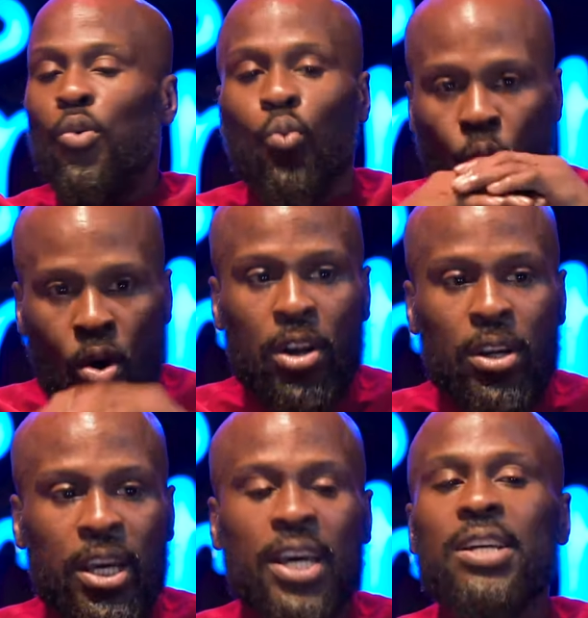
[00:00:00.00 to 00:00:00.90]

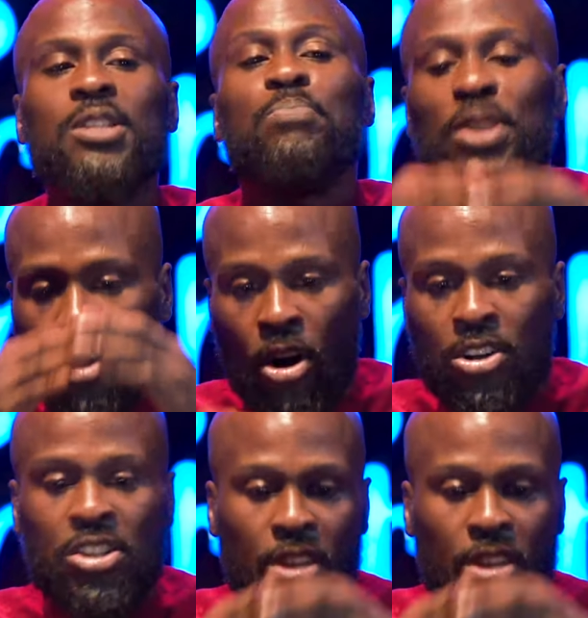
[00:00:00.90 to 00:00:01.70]
One is because